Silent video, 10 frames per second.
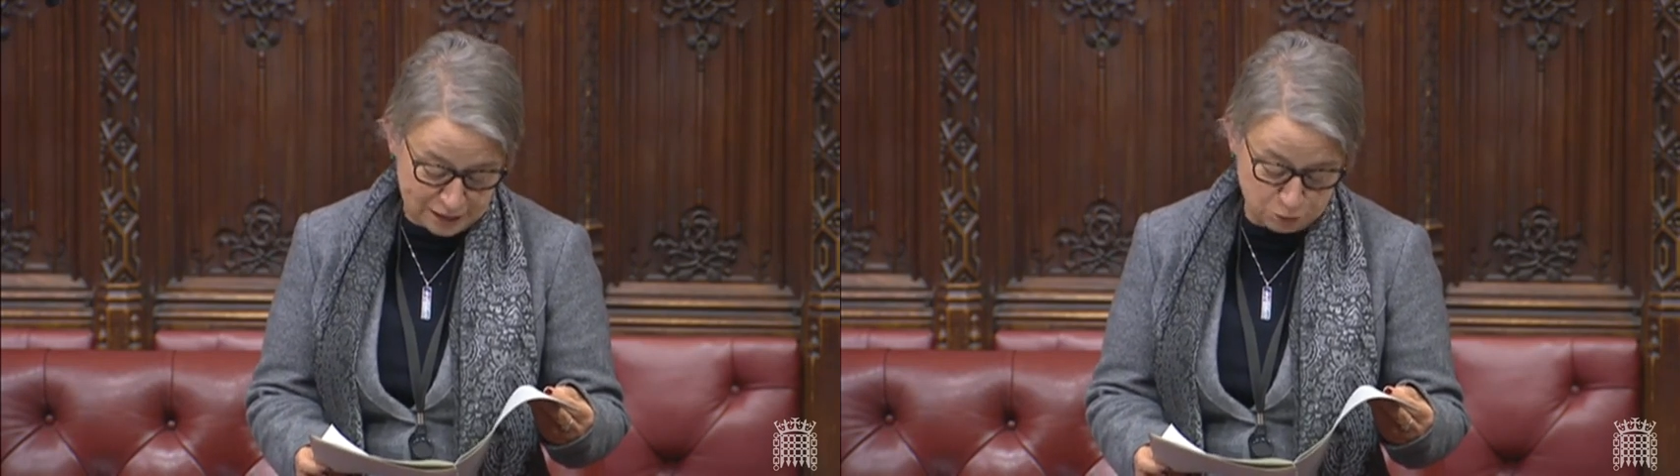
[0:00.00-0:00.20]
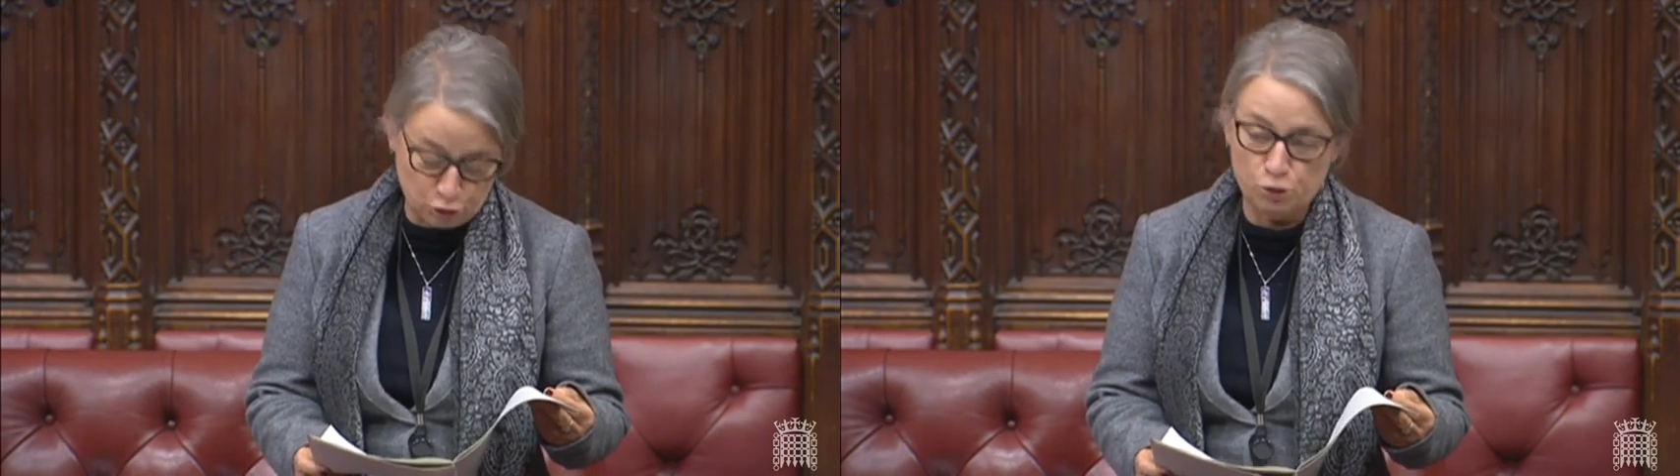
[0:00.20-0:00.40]

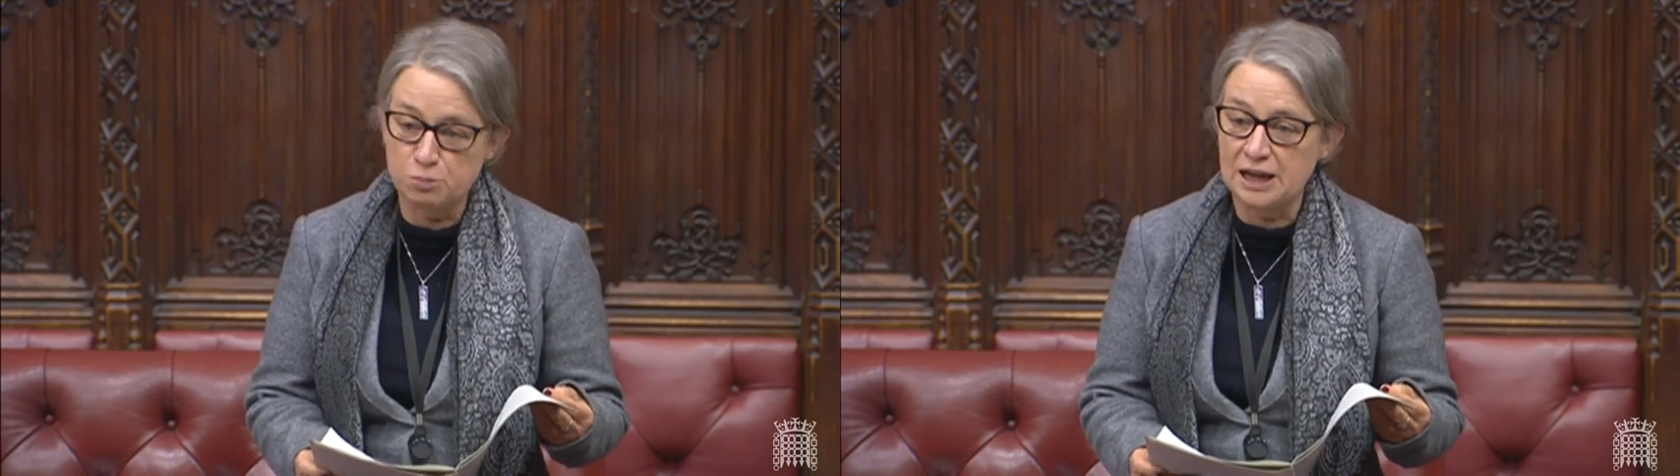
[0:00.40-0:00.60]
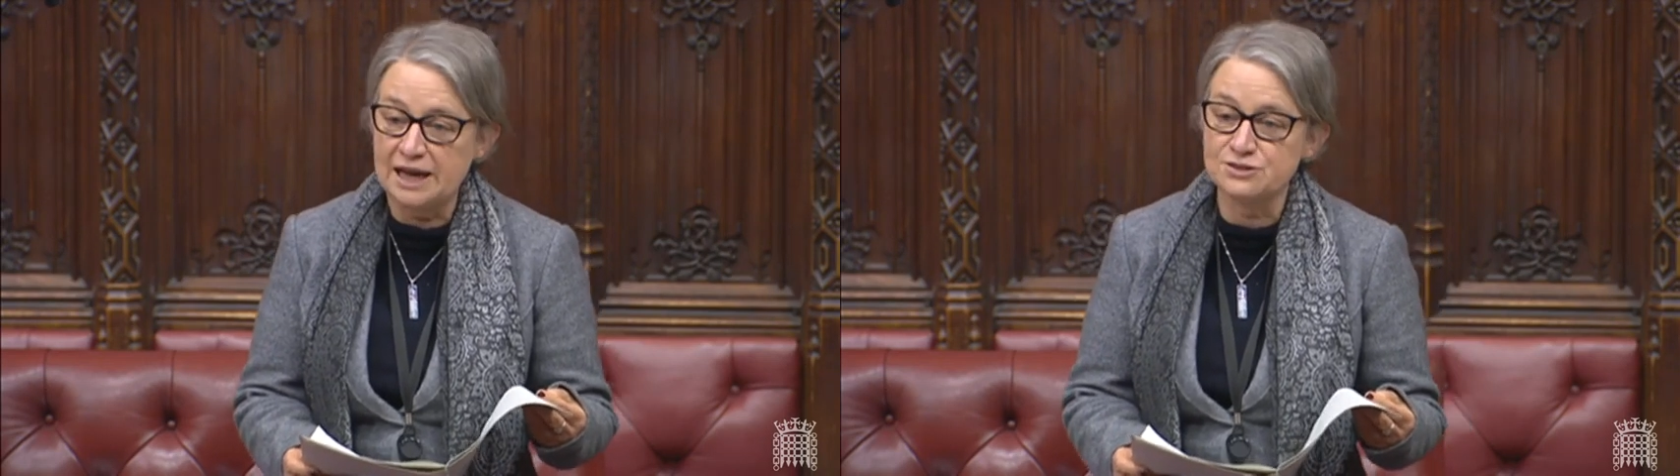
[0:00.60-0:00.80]
animals or
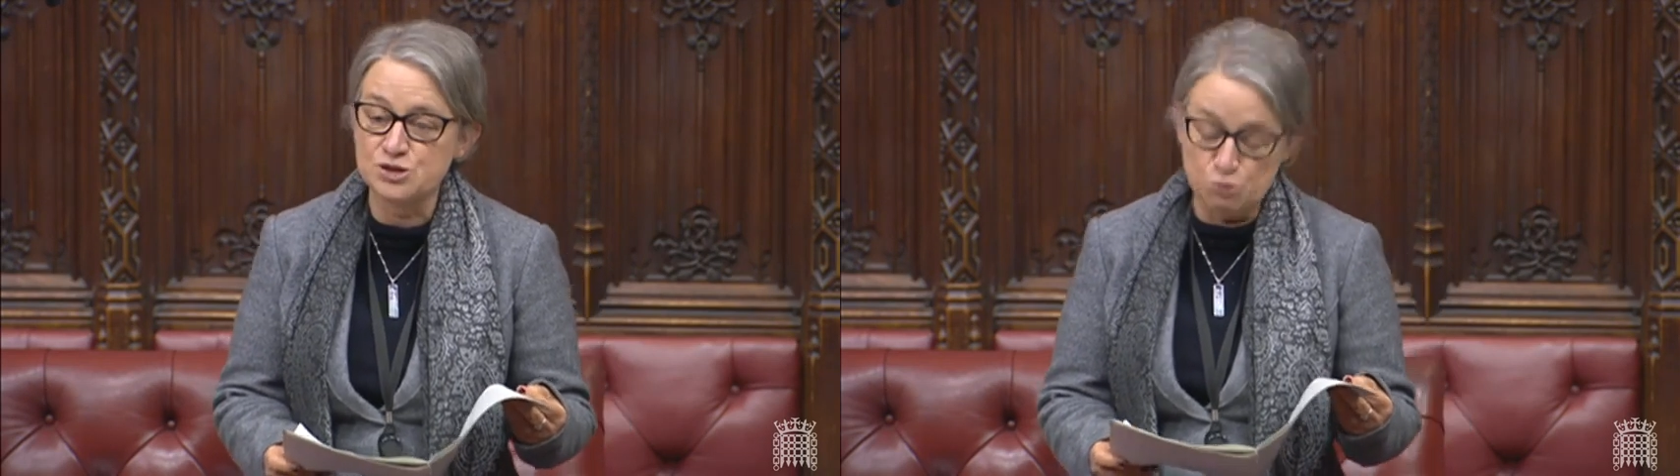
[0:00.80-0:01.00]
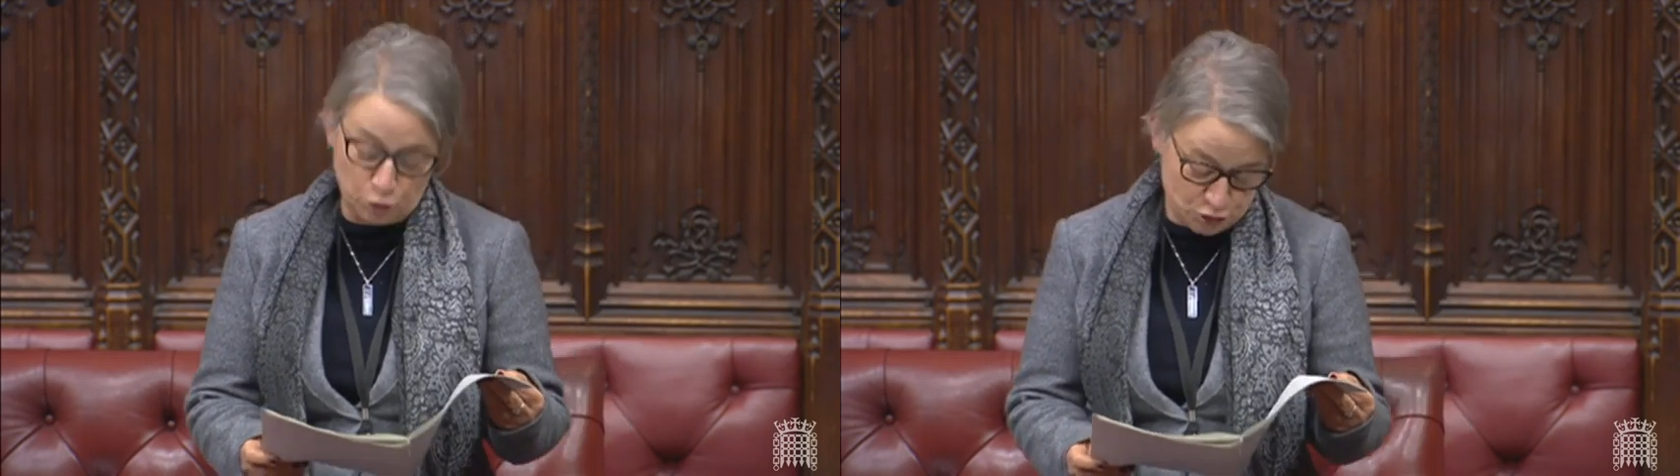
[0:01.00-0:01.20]

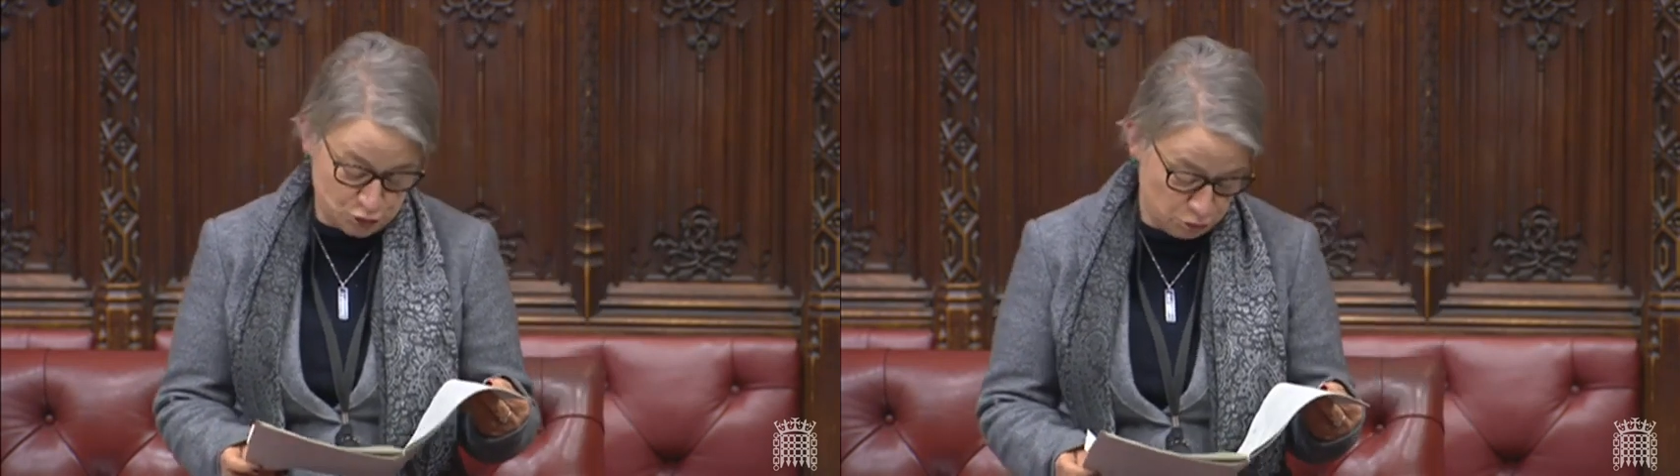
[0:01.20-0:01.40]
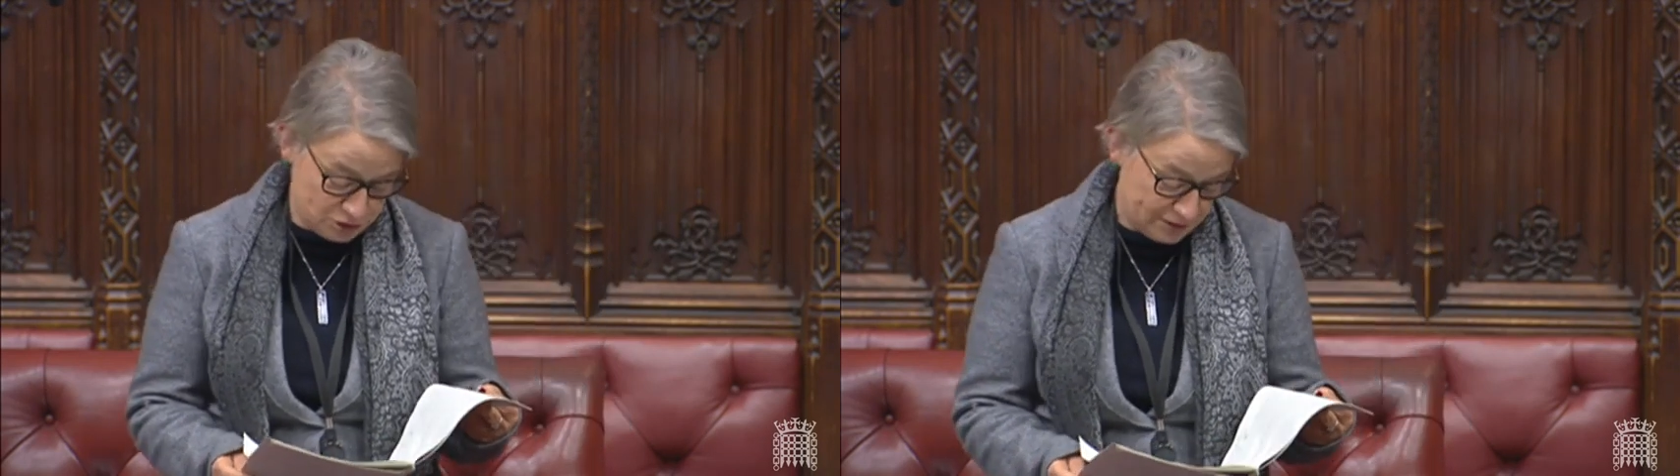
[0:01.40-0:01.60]
plants and what
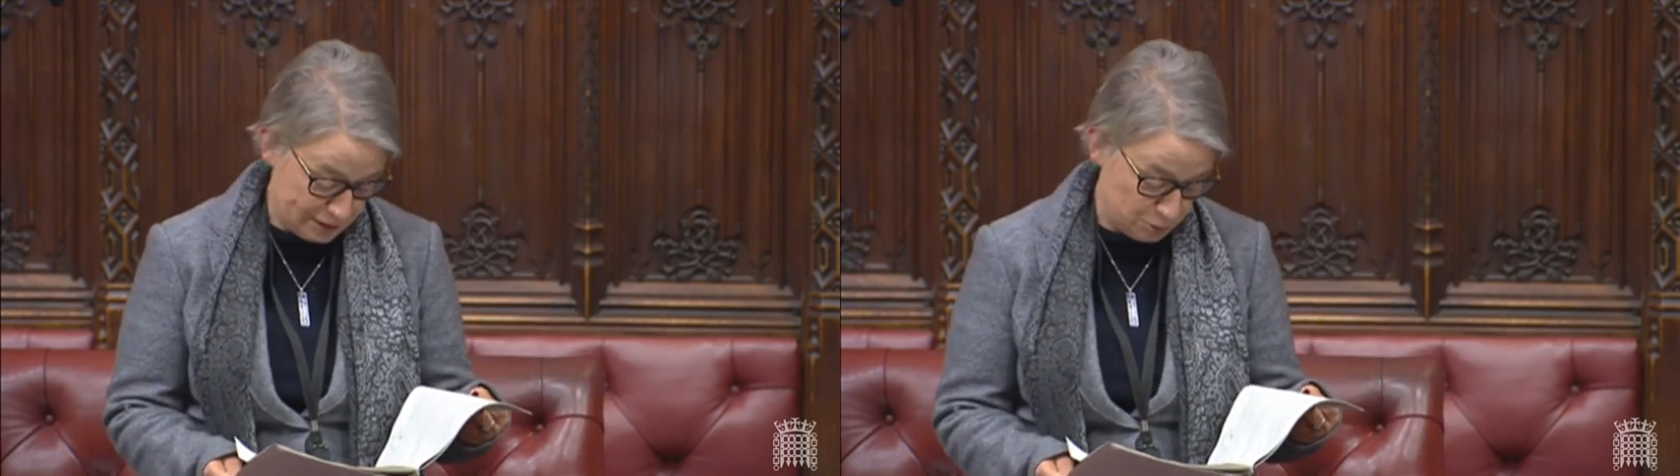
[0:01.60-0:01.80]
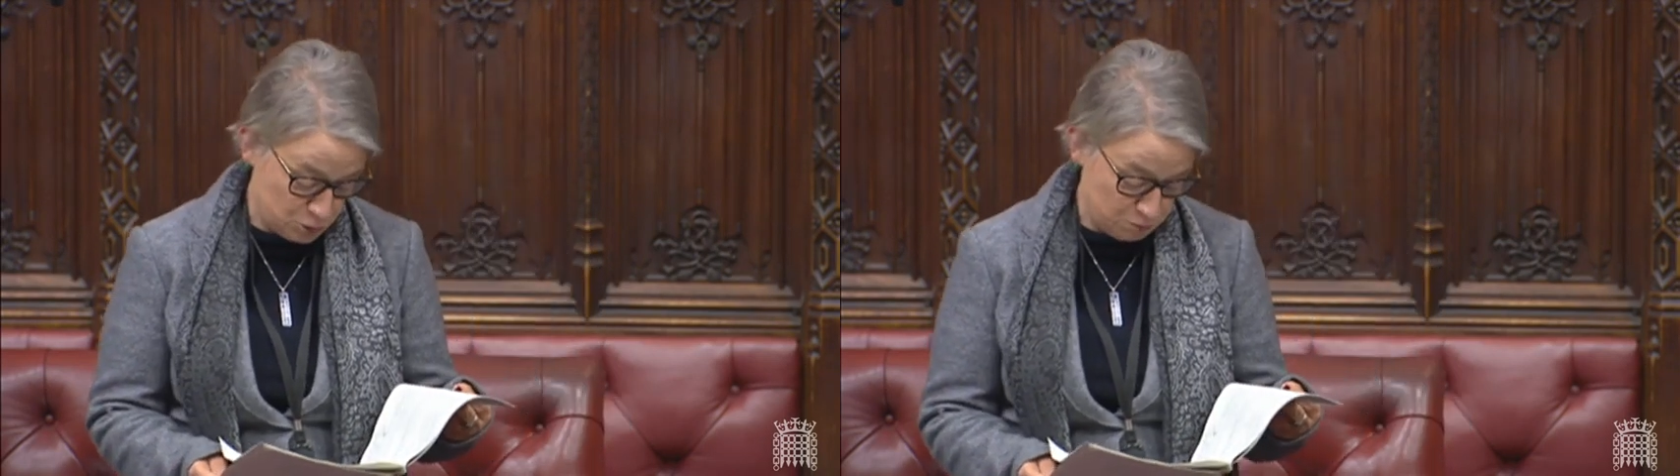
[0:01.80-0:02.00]
sorts of animals